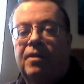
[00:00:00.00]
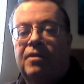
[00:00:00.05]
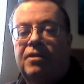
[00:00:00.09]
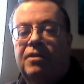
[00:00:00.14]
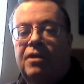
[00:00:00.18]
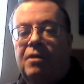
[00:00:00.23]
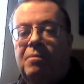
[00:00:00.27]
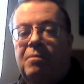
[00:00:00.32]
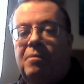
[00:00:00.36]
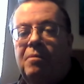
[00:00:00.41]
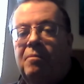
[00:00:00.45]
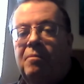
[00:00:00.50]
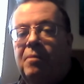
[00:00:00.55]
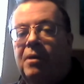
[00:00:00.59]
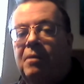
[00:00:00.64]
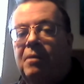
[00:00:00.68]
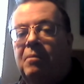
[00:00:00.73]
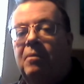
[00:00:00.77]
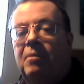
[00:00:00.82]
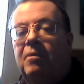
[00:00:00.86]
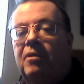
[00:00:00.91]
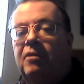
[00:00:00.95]
type of
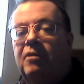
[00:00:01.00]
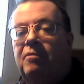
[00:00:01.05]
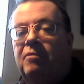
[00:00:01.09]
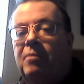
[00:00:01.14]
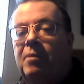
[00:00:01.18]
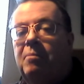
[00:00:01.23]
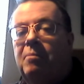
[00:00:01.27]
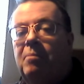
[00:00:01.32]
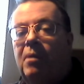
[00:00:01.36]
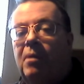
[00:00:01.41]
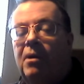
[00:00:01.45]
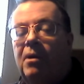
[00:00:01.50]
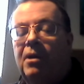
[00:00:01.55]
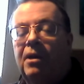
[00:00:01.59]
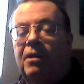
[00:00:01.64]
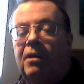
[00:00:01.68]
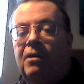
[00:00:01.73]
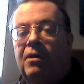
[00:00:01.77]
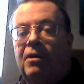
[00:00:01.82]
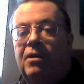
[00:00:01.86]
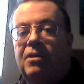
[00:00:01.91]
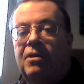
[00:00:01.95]
people who've been buying
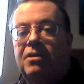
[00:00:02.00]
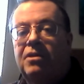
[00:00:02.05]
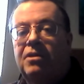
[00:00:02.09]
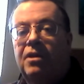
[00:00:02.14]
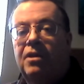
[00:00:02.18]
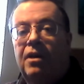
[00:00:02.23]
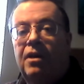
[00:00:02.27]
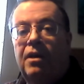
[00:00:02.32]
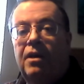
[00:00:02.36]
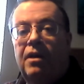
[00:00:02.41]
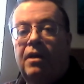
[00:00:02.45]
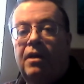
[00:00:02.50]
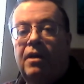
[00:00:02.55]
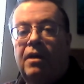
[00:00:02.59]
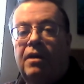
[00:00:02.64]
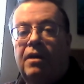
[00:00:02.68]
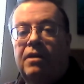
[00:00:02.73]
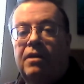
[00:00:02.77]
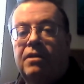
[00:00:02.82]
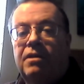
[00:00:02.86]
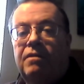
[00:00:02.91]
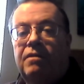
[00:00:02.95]
cars
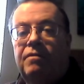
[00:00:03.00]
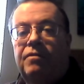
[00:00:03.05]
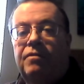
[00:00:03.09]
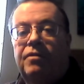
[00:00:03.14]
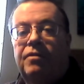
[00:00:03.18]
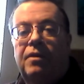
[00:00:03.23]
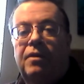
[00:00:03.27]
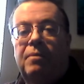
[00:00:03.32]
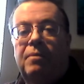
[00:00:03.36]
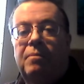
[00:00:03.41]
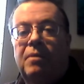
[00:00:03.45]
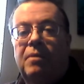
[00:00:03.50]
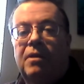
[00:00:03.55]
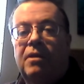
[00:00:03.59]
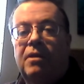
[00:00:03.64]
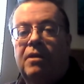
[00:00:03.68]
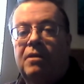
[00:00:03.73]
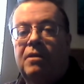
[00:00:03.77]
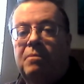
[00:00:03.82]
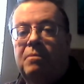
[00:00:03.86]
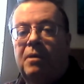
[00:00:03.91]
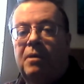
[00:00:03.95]
has confirmed that
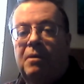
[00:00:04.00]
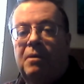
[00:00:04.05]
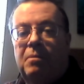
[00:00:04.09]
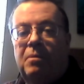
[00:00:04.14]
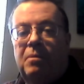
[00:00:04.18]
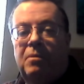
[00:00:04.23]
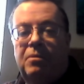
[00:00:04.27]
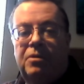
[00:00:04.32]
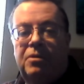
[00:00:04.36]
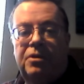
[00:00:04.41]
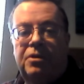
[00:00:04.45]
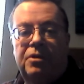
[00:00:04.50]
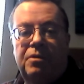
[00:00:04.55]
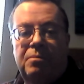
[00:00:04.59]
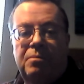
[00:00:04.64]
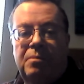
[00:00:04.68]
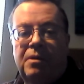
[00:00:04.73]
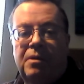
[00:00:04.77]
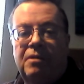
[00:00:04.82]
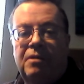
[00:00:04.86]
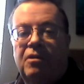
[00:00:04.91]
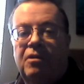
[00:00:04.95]
these people shouldn't
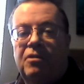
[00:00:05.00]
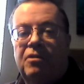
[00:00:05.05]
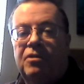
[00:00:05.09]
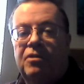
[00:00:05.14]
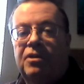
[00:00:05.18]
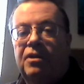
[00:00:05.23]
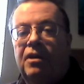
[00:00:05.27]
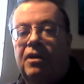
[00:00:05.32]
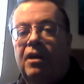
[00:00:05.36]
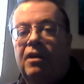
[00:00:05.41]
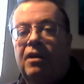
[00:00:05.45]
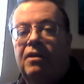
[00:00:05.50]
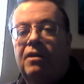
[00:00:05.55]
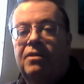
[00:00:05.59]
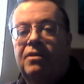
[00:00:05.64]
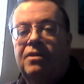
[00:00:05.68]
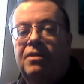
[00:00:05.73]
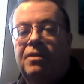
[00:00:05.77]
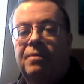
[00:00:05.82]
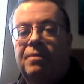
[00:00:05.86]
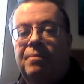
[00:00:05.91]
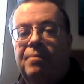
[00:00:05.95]
be granted
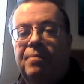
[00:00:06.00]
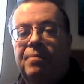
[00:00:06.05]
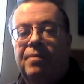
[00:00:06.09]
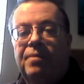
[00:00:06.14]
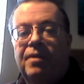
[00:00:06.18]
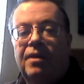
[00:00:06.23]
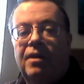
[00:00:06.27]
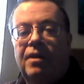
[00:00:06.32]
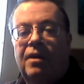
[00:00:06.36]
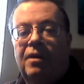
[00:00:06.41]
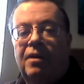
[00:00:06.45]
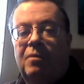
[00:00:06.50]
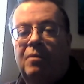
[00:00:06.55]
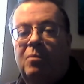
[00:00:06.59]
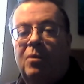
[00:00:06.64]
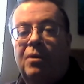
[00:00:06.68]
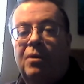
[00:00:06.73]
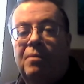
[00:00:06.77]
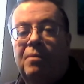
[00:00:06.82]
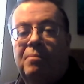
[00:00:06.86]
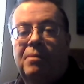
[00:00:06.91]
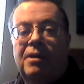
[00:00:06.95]
loans and
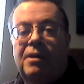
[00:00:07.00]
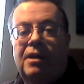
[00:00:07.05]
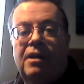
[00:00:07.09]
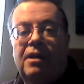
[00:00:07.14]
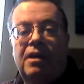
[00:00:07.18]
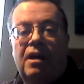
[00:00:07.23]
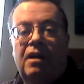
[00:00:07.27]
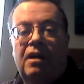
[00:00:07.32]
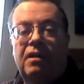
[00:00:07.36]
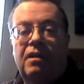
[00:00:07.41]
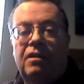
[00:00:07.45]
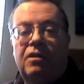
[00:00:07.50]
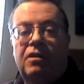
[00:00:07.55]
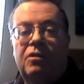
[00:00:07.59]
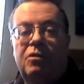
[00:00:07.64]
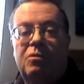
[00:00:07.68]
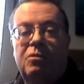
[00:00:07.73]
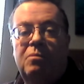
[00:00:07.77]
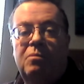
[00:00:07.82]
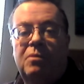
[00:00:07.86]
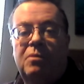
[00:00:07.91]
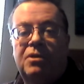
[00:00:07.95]
wouldn't be under
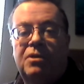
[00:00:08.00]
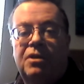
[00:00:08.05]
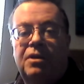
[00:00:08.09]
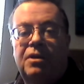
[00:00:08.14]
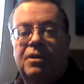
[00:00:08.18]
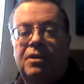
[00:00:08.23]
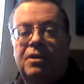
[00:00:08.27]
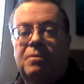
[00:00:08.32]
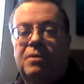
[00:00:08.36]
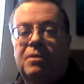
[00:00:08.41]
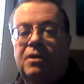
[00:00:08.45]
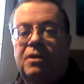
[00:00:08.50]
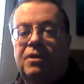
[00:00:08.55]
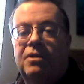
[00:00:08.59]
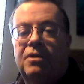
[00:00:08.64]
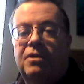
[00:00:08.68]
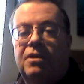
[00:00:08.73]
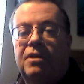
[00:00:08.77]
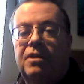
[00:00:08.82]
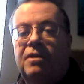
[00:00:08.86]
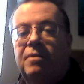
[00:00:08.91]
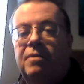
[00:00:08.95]
normal
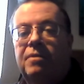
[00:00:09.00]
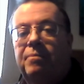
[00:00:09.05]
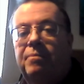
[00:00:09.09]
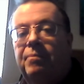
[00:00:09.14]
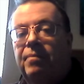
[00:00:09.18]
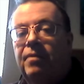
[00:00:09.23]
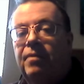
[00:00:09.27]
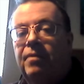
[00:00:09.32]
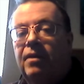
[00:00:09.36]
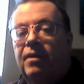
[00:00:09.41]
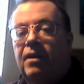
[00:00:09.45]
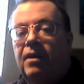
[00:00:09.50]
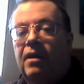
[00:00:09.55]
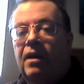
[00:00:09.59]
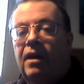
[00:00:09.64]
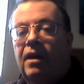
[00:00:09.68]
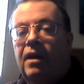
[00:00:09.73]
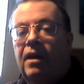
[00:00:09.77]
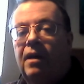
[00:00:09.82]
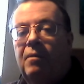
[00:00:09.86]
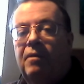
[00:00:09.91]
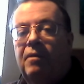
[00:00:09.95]
circumstances.
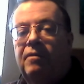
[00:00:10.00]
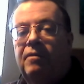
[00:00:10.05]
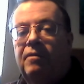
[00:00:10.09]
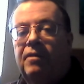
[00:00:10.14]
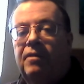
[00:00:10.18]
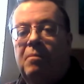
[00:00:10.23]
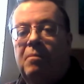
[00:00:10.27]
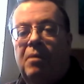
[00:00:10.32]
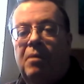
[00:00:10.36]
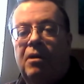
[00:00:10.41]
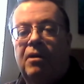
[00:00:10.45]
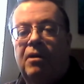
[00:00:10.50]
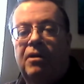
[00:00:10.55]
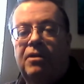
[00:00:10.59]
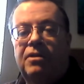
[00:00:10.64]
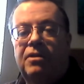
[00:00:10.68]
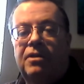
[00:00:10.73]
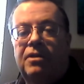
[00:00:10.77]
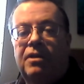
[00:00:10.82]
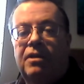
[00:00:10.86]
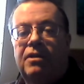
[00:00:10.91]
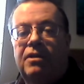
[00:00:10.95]
However, the
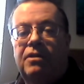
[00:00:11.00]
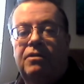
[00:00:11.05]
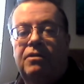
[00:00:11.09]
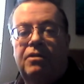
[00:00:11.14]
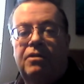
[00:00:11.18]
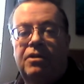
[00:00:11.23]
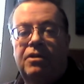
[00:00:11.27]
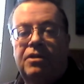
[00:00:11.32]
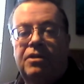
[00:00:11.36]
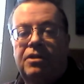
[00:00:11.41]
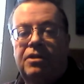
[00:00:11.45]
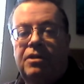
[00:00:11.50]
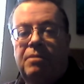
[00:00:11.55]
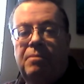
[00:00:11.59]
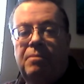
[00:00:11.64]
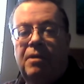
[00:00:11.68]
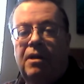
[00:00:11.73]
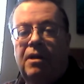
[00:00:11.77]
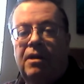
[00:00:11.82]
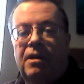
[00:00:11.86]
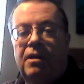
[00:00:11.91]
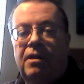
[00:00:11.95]
Americans need to try and
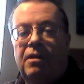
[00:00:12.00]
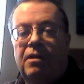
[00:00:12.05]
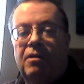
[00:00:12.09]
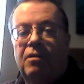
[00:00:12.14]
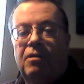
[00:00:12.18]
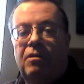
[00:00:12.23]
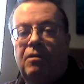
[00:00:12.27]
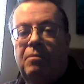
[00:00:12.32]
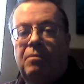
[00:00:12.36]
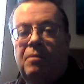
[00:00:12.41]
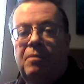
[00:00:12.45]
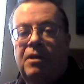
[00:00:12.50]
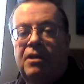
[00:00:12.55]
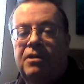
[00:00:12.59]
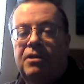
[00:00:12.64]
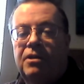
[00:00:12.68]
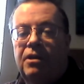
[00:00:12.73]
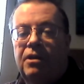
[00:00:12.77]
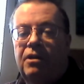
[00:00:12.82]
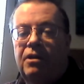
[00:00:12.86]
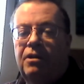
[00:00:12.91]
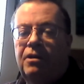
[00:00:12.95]
stimulate the economy,
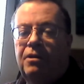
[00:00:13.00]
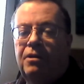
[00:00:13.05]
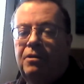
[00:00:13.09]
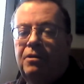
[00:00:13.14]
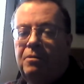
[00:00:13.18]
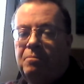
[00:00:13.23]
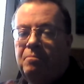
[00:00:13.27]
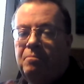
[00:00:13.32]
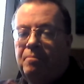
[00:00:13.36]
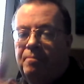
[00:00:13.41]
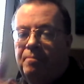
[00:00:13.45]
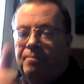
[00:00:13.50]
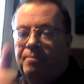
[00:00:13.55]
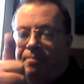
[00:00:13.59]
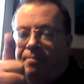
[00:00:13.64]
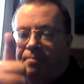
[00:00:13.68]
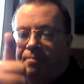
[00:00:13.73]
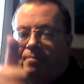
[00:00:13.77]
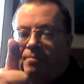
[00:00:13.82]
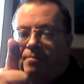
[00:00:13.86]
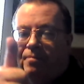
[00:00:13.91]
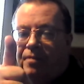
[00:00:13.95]
so
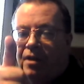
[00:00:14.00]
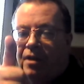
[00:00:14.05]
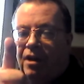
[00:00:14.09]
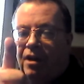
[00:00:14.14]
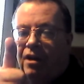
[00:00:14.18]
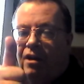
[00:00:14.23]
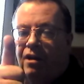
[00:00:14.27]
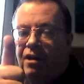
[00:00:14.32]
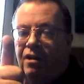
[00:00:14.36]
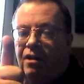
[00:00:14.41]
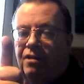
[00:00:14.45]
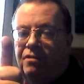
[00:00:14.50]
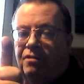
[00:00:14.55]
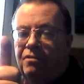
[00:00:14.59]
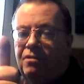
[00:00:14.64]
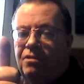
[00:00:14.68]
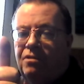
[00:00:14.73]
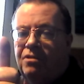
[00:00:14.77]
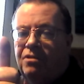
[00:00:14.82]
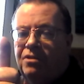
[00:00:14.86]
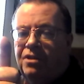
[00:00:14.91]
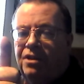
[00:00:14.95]
loan
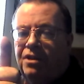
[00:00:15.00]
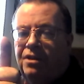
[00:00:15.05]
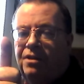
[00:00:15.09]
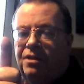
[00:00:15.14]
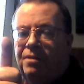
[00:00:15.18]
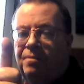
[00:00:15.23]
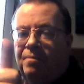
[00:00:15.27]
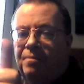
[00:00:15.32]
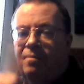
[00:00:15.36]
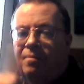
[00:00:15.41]
granted.